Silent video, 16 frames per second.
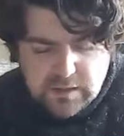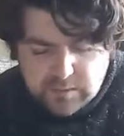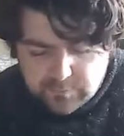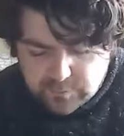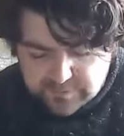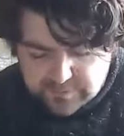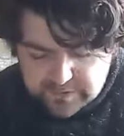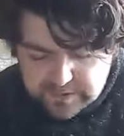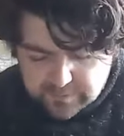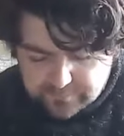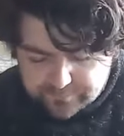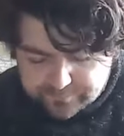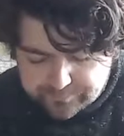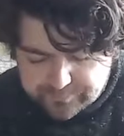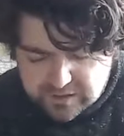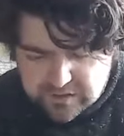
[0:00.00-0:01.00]
But
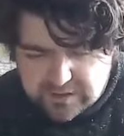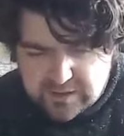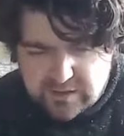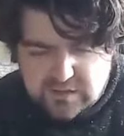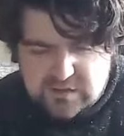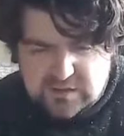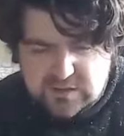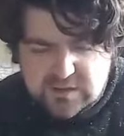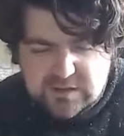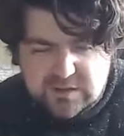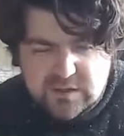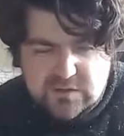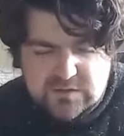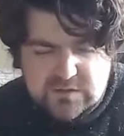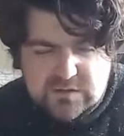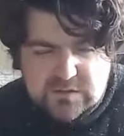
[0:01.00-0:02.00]
and that also kind of
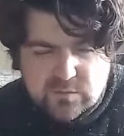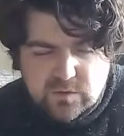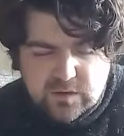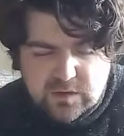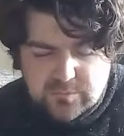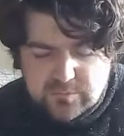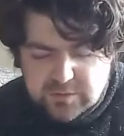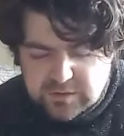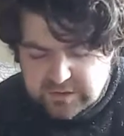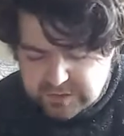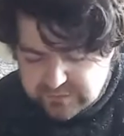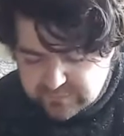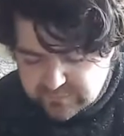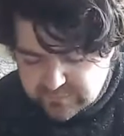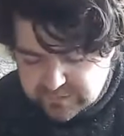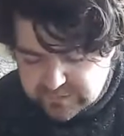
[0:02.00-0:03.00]
goes into what I
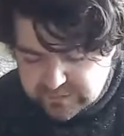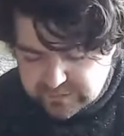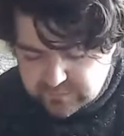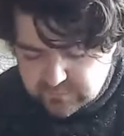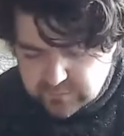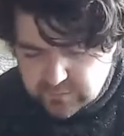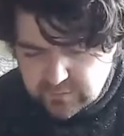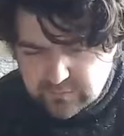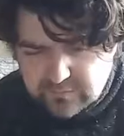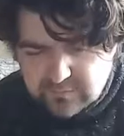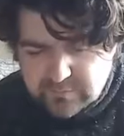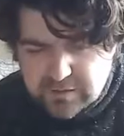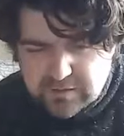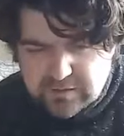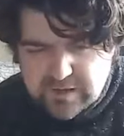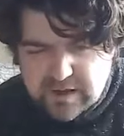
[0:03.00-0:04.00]
believe in
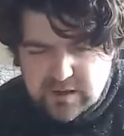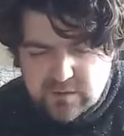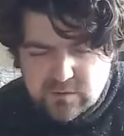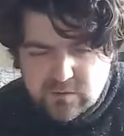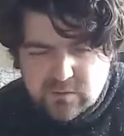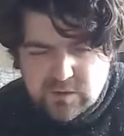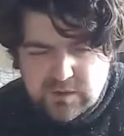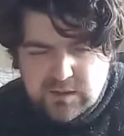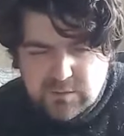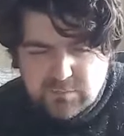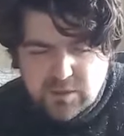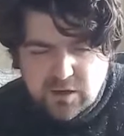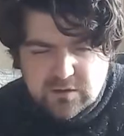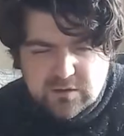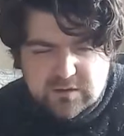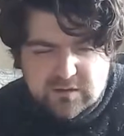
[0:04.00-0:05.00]
about how
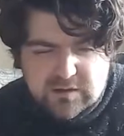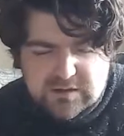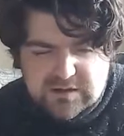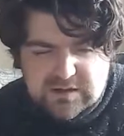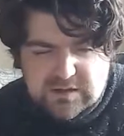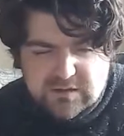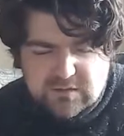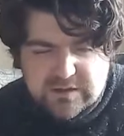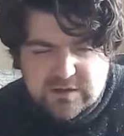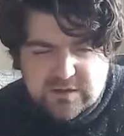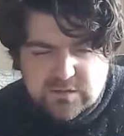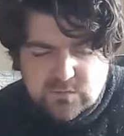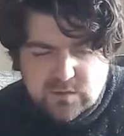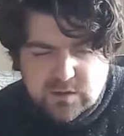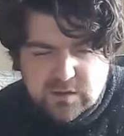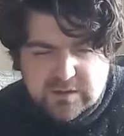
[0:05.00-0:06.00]
particle accelerators
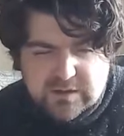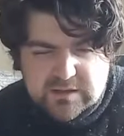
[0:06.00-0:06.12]
work.